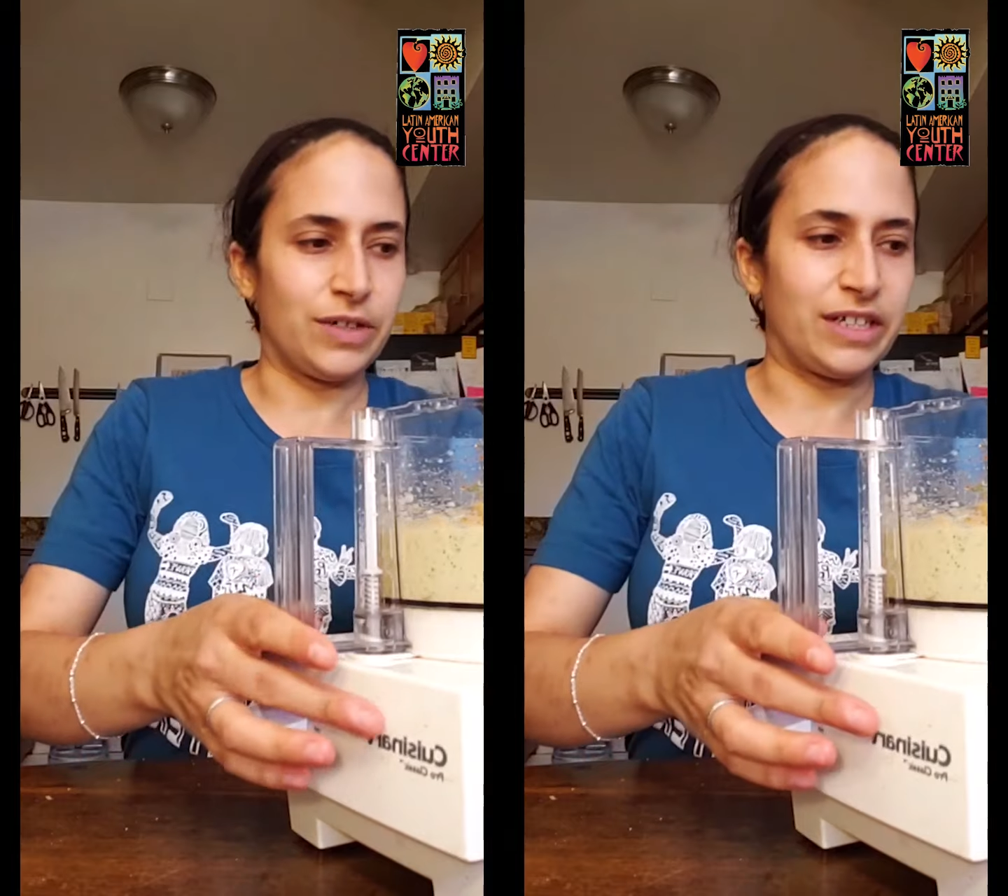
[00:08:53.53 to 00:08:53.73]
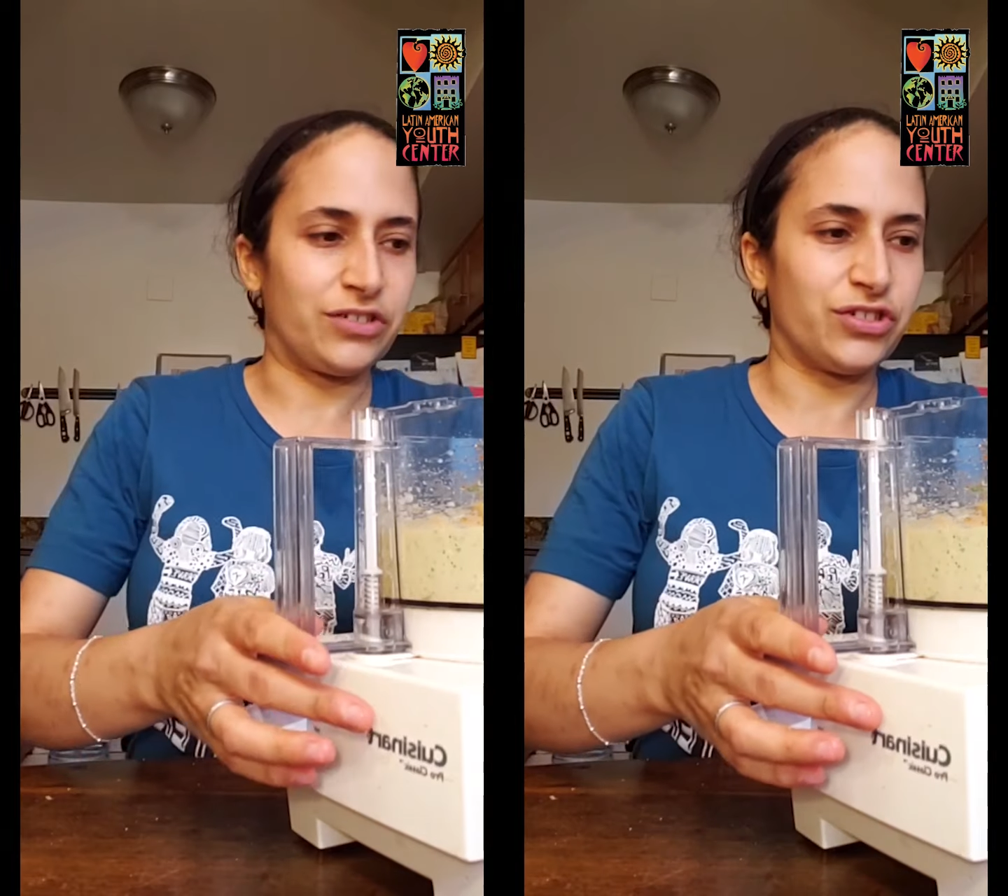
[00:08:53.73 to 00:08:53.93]

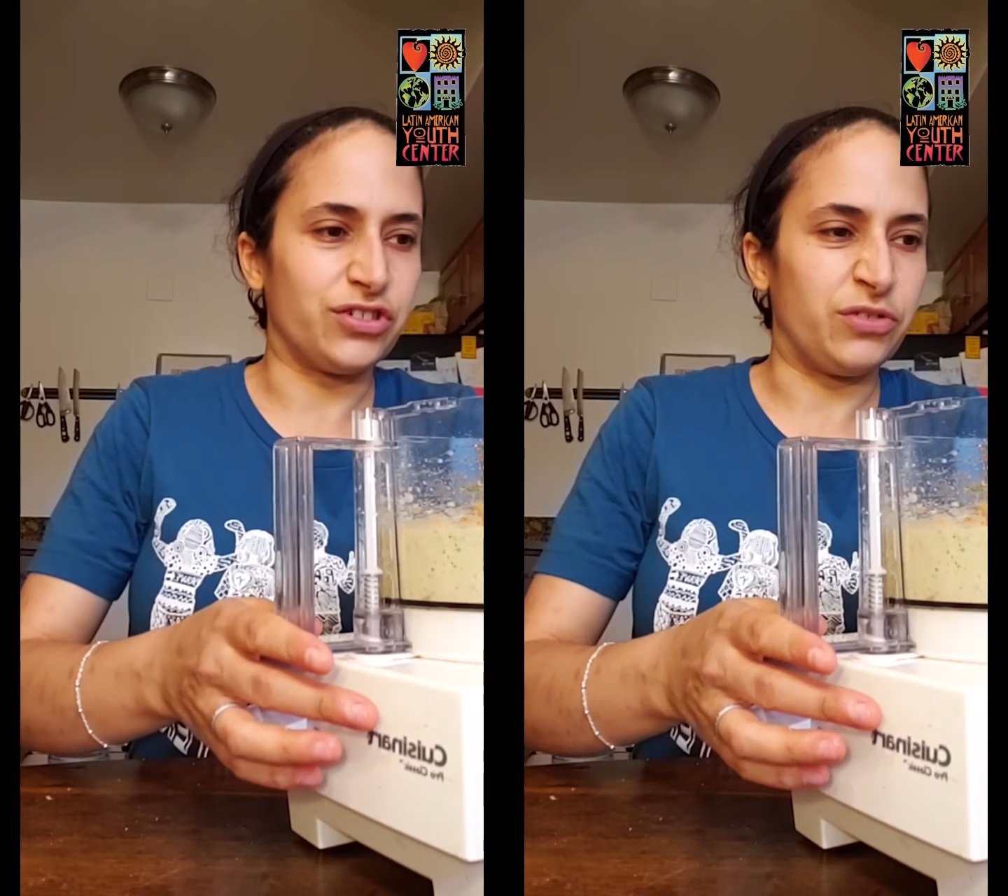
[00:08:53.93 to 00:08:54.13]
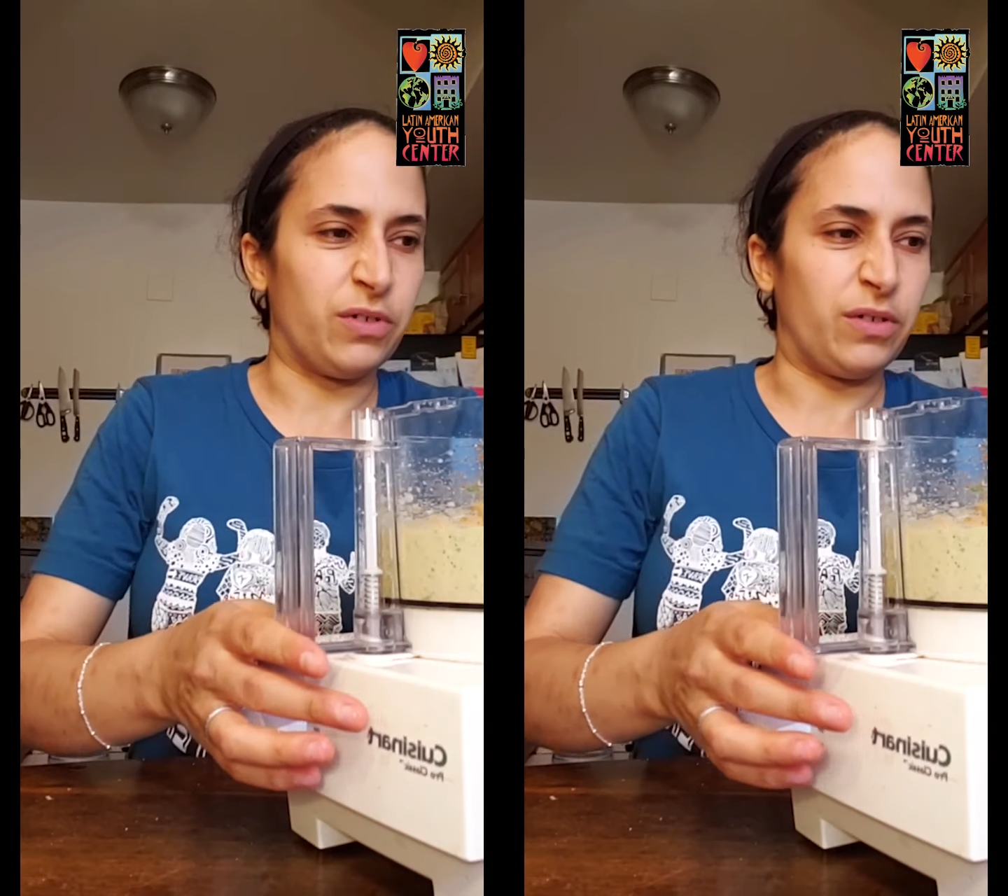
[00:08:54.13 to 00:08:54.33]
can show
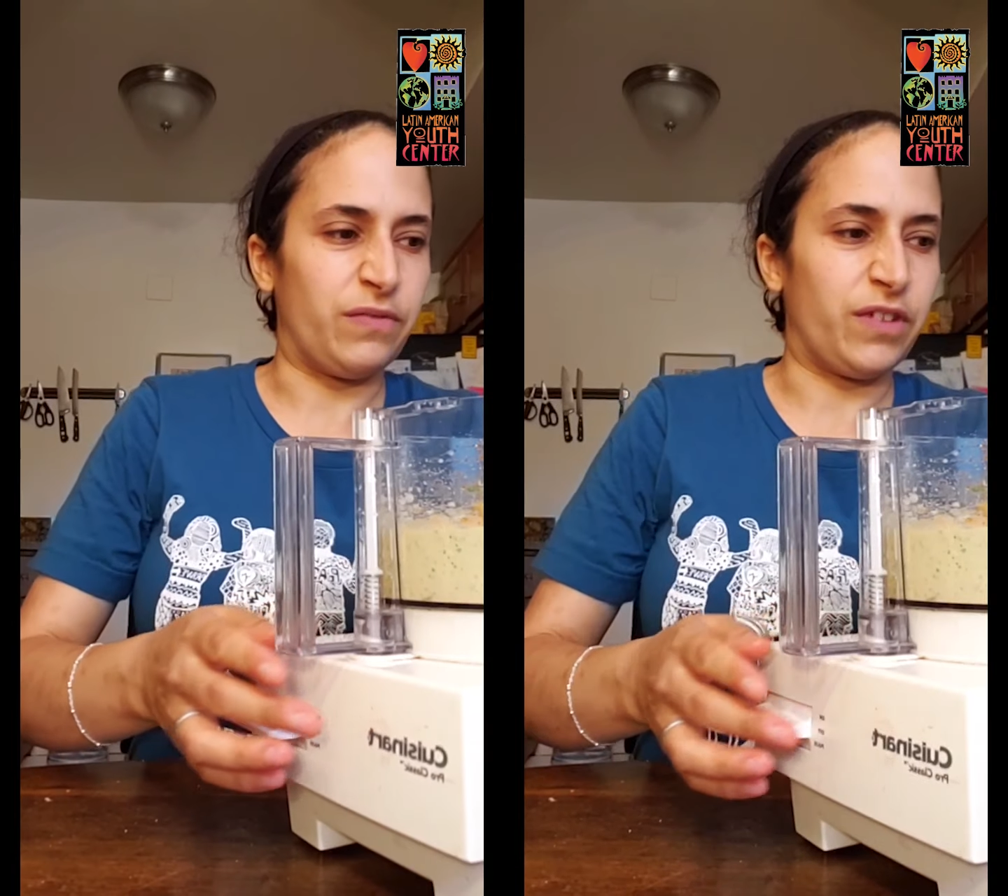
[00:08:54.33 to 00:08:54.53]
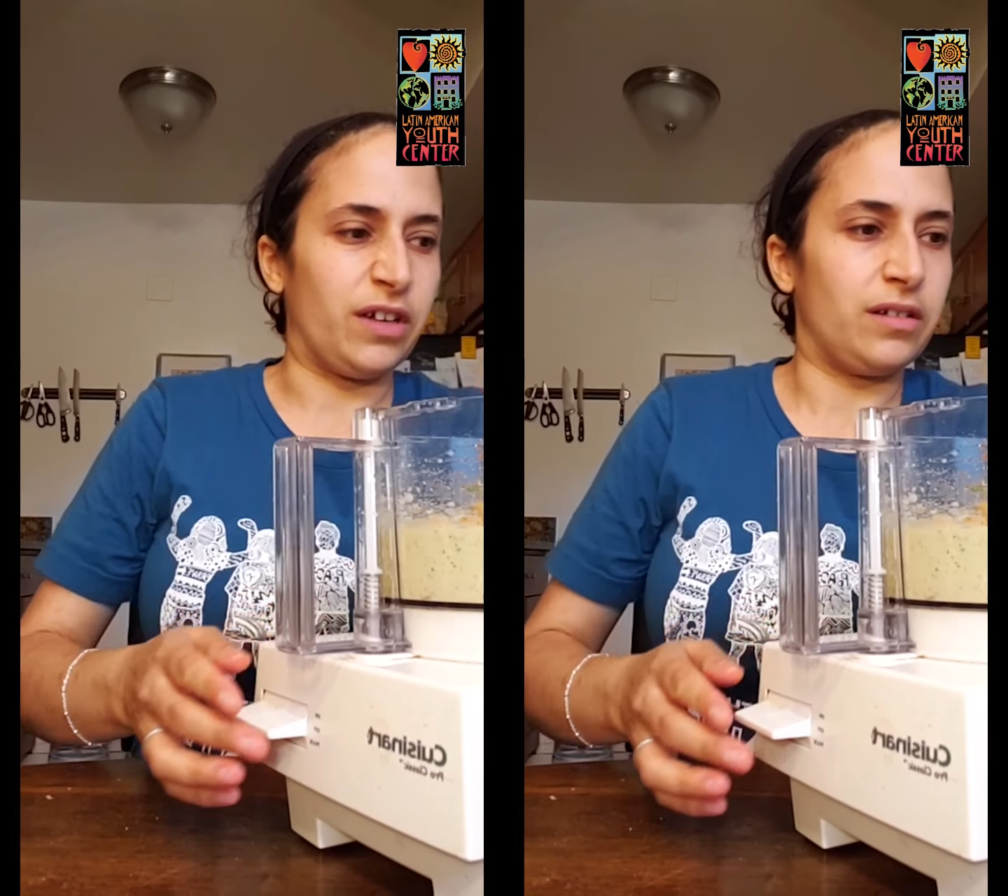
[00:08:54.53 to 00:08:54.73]
you what we've
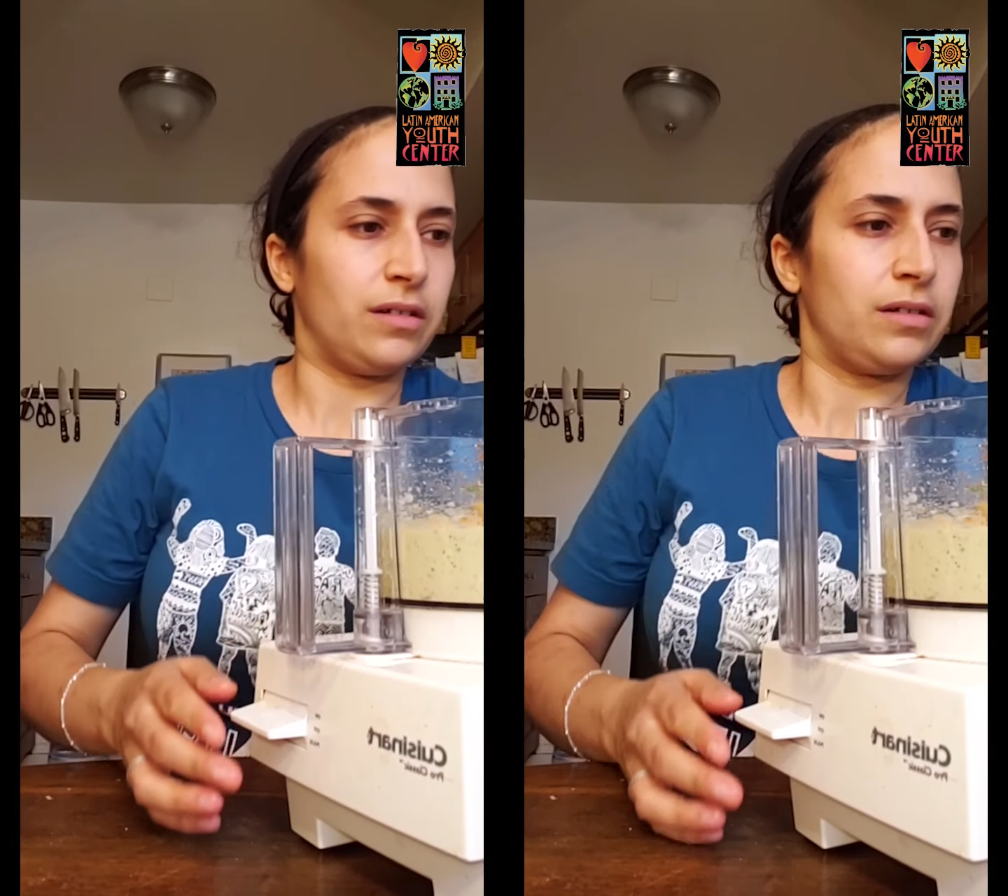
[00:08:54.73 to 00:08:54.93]
done.